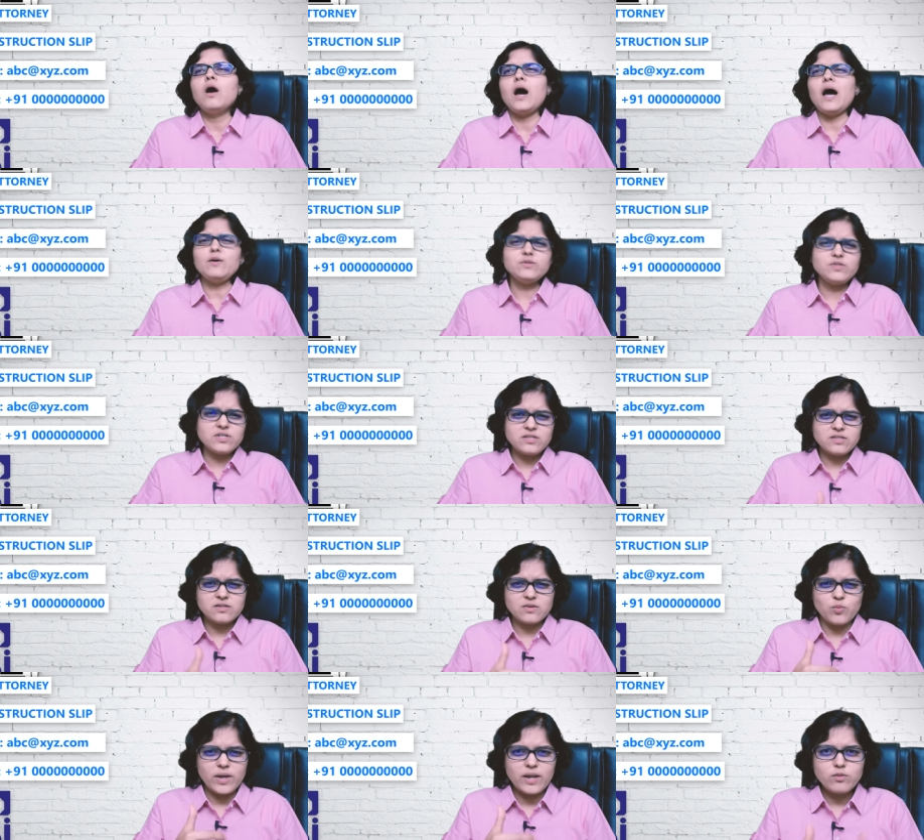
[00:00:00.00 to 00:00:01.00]
I was
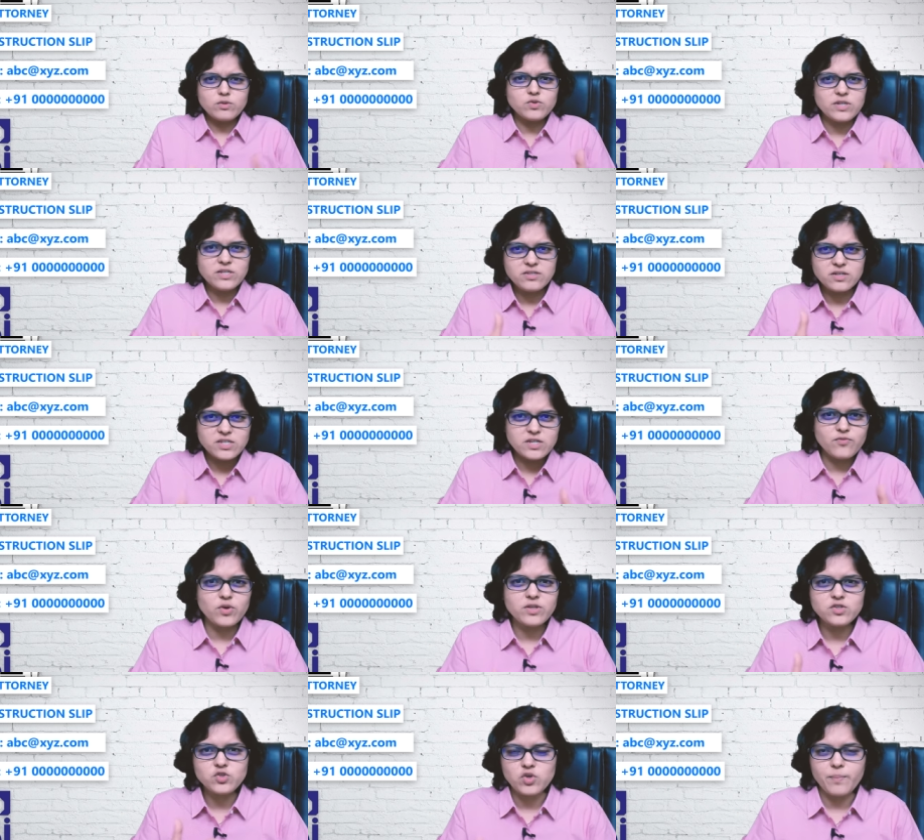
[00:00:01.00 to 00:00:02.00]
just, when I was researching for
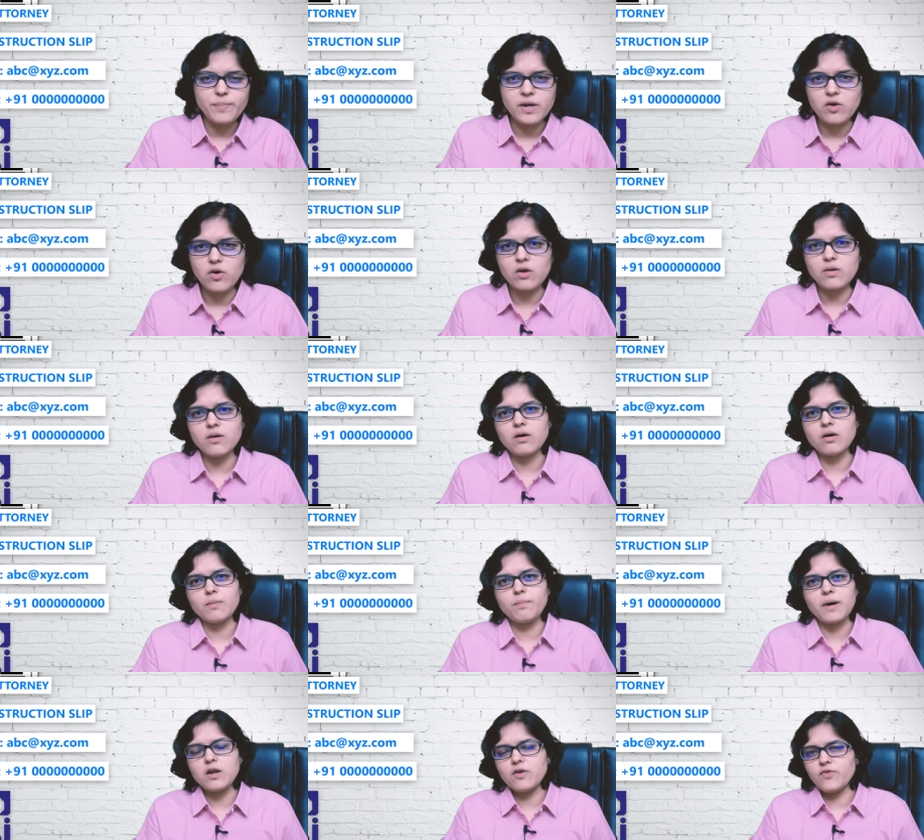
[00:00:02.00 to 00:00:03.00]
this topic on uh,
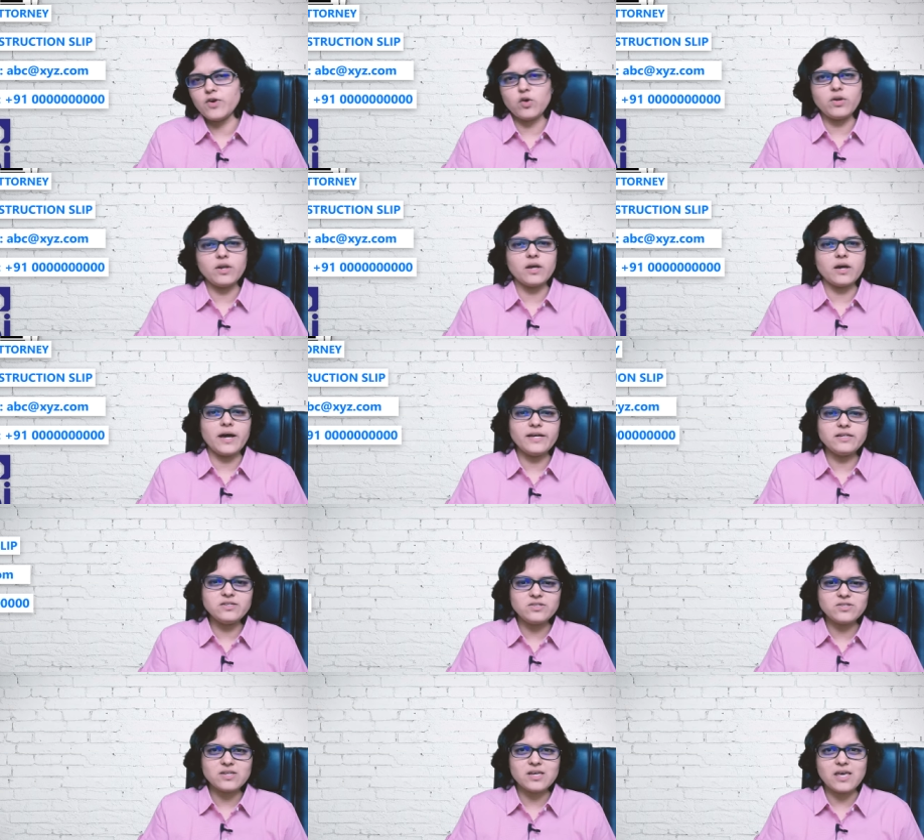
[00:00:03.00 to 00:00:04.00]
power of attorney, I
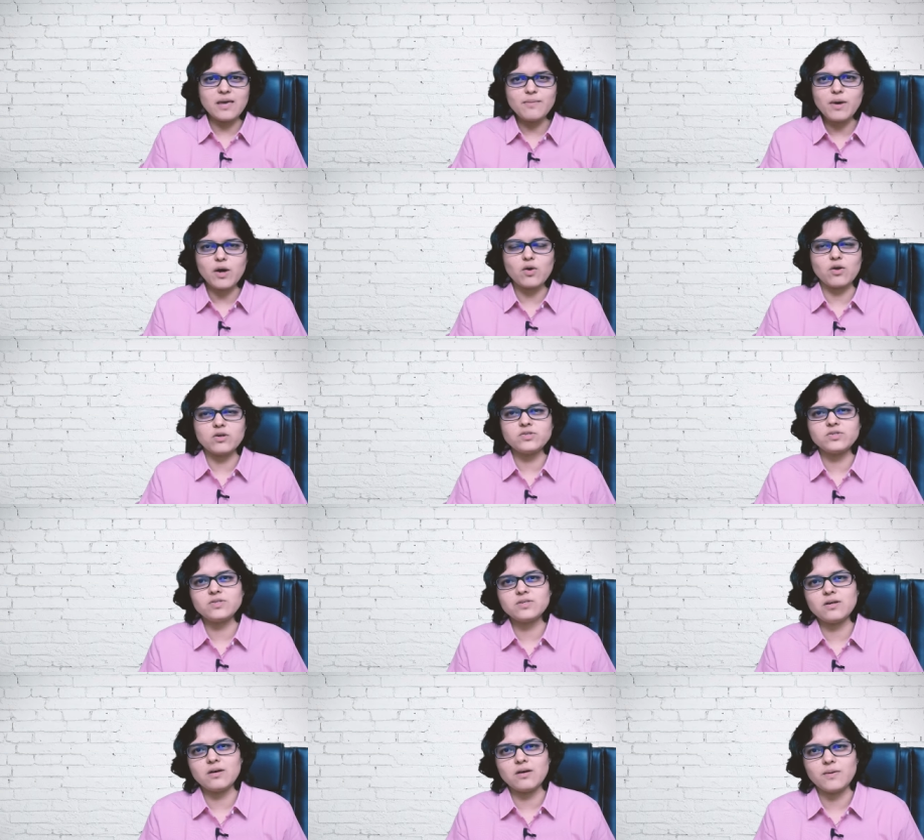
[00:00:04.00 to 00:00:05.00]
just came
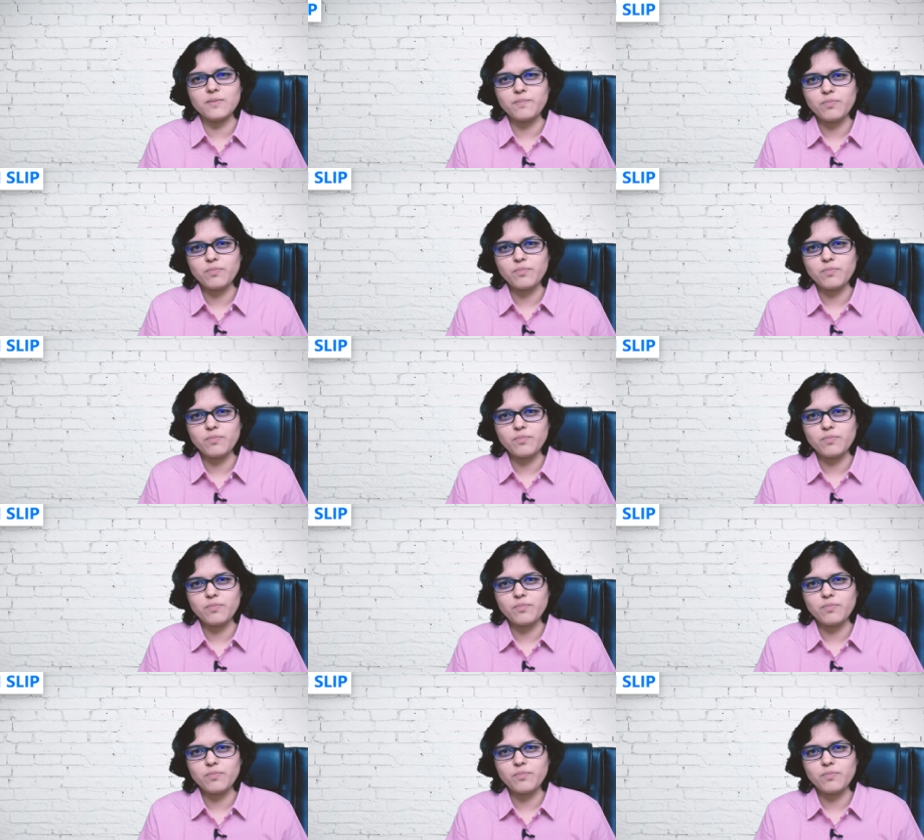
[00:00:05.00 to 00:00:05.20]
across uh,